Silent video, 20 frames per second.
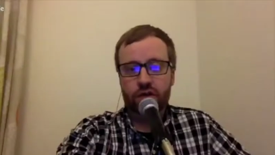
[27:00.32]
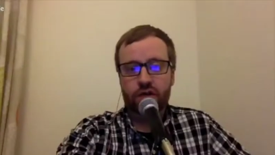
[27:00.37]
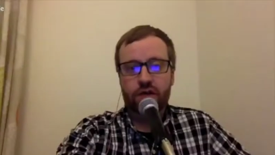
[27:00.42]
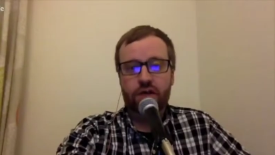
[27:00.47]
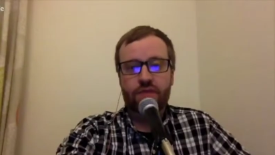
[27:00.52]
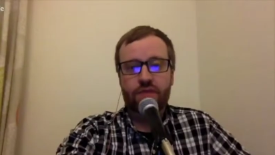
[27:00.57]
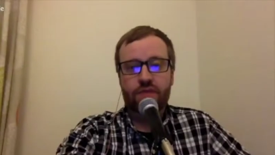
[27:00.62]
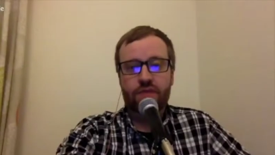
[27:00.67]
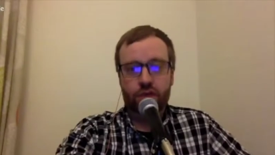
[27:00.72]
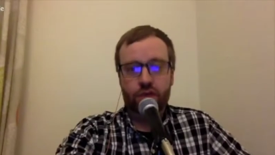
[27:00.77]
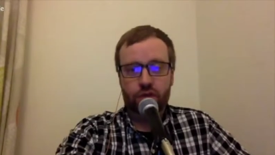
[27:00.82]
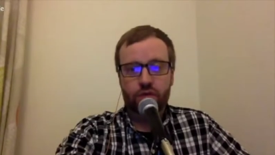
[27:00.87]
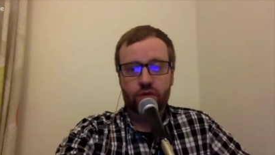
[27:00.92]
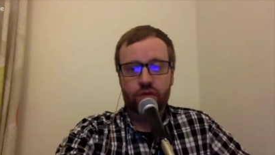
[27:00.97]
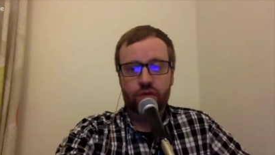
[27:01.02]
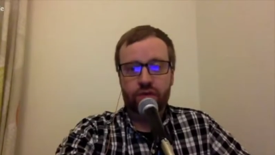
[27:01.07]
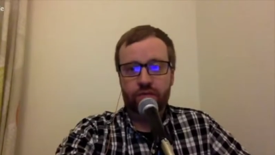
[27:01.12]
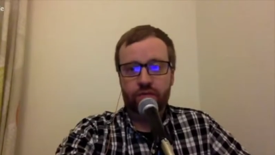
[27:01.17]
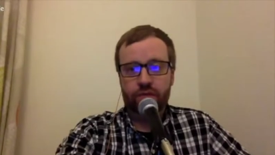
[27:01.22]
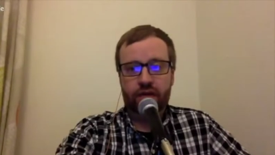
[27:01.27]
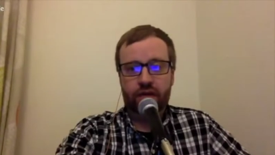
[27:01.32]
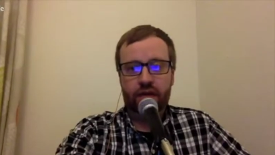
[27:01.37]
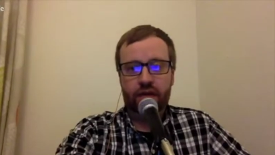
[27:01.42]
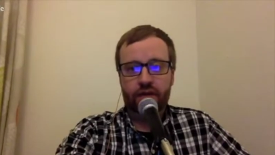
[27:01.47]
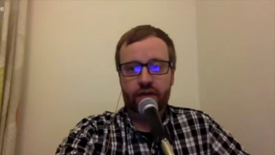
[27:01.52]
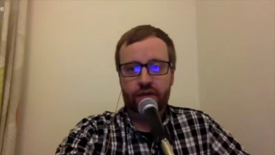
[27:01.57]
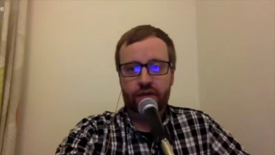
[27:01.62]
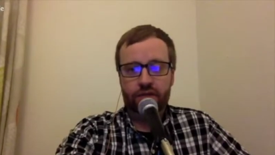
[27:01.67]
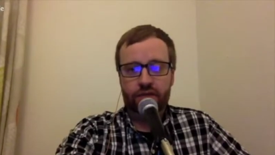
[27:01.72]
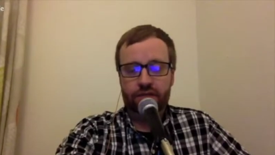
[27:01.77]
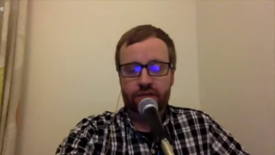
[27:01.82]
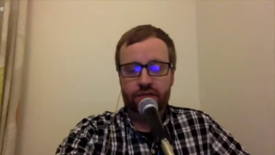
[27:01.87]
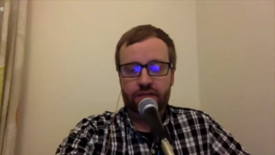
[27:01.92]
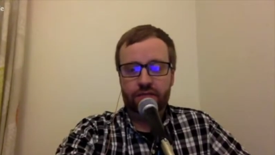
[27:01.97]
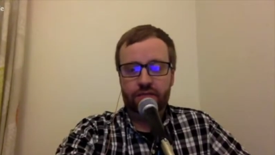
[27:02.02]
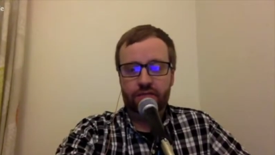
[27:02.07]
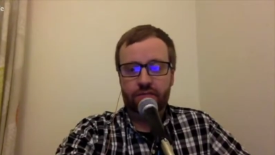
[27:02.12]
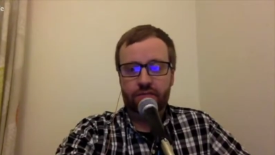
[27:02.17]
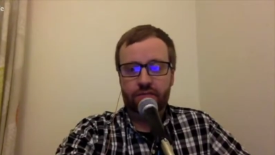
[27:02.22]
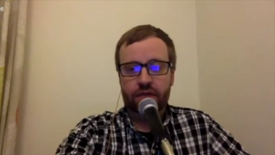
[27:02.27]
year that you can play on your
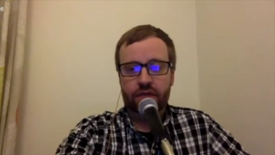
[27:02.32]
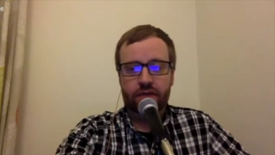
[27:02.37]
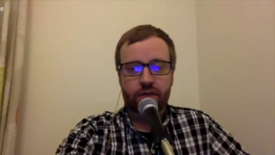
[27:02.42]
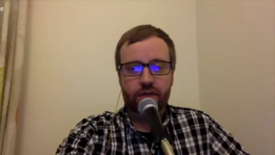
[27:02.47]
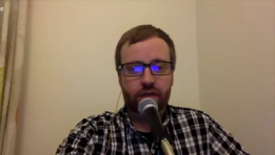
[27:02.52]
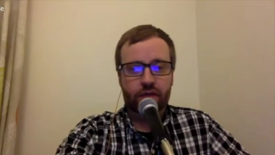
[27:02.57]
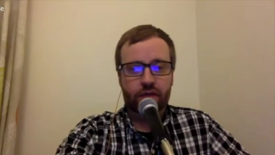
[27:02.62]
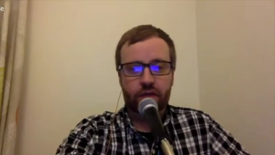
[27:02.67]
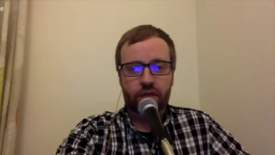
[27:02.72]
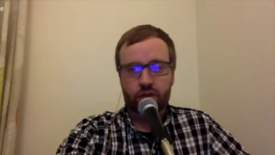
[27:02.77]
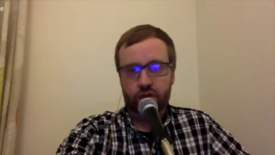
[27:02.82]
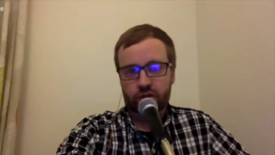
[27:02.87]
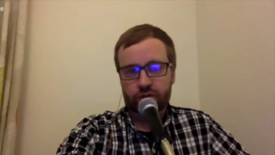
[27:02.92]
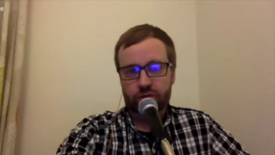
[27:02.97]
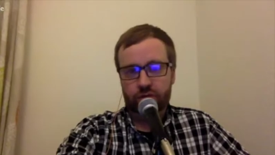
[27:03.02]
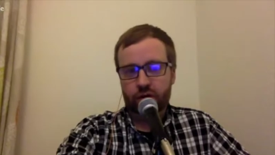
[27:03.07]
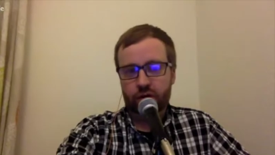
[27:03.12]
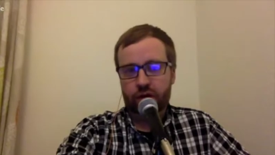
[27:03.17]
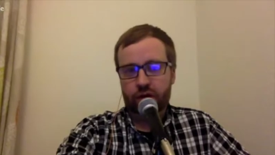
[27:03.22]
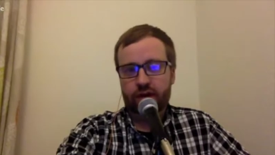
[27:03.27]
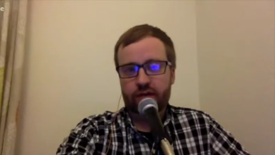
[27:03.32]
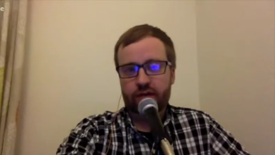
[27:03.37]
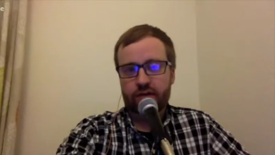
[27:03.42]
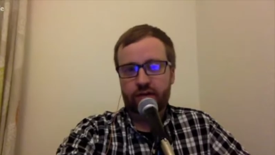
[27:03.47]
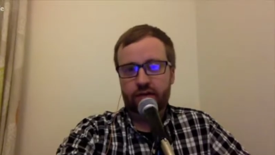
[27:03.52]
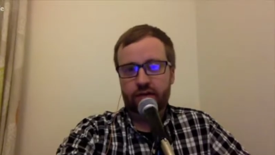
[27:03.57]
system, and they're going to look gonna great. I